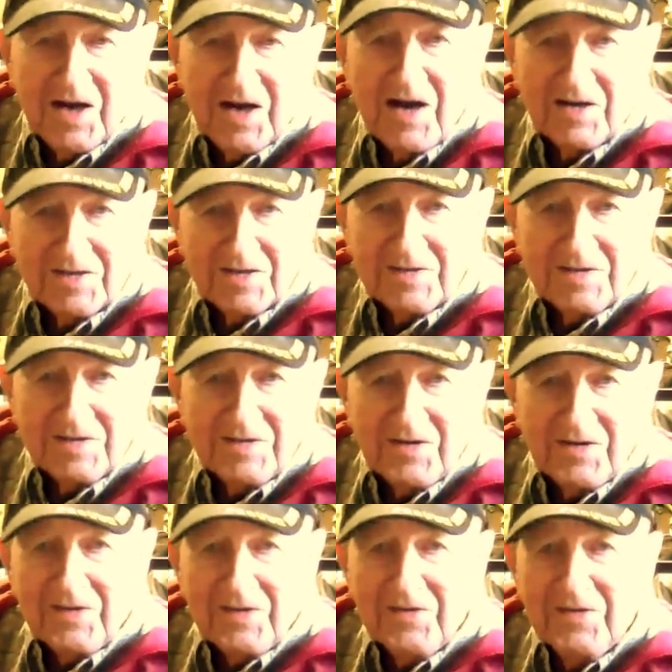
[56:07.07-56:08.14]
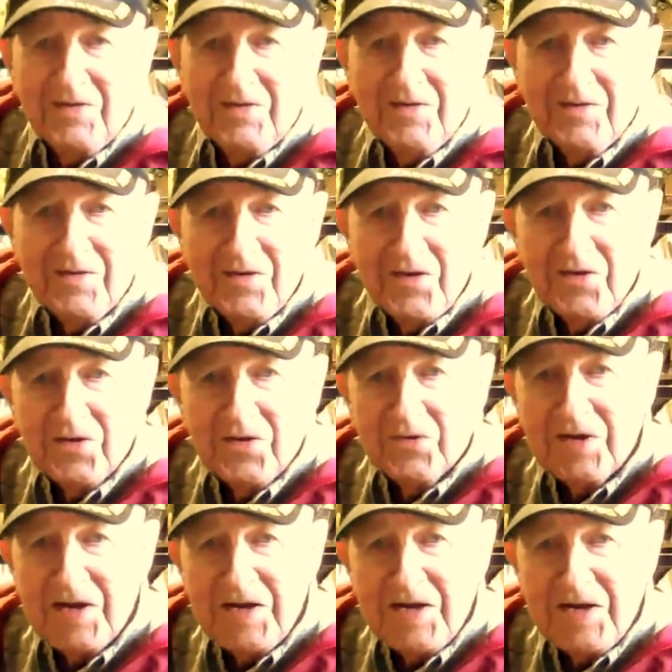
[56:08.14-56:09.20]
out, and, uh, you don't
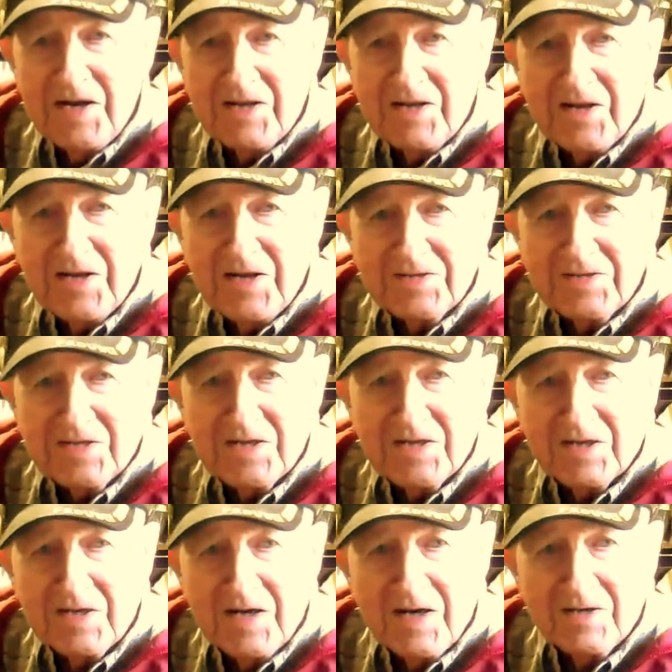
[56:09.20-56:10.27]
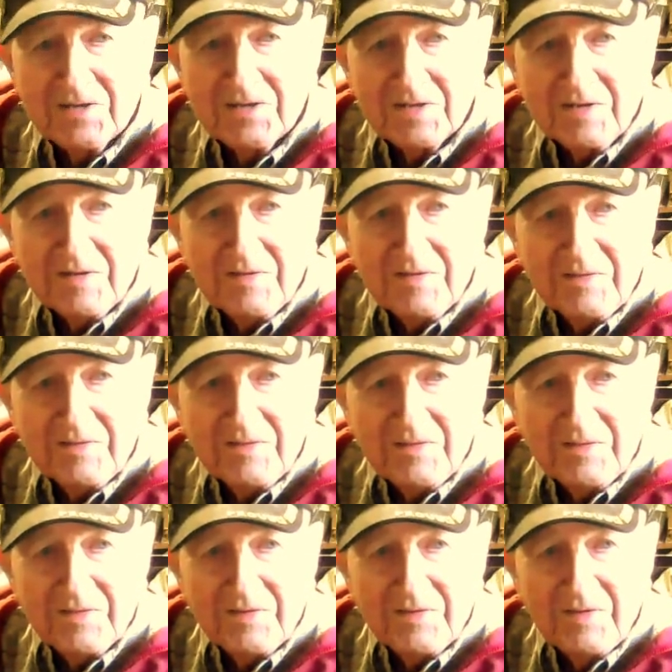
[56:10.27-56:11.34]
need anything sticking out.
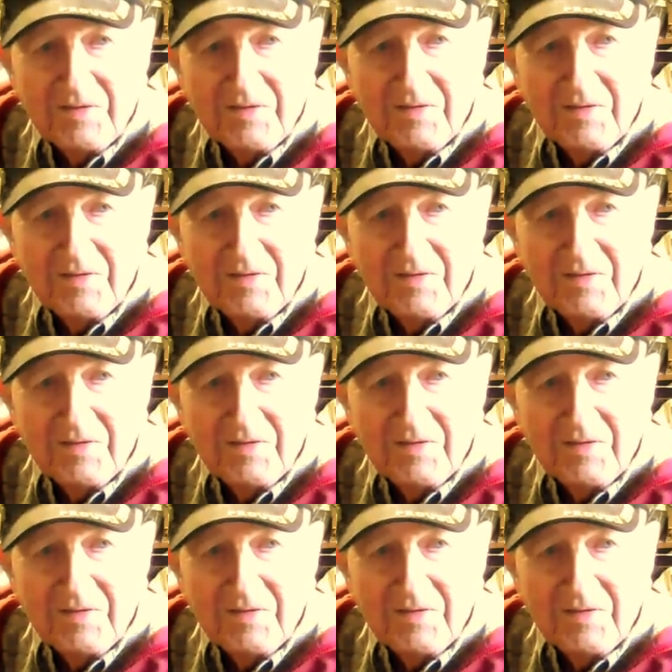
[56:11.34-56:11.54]
Right.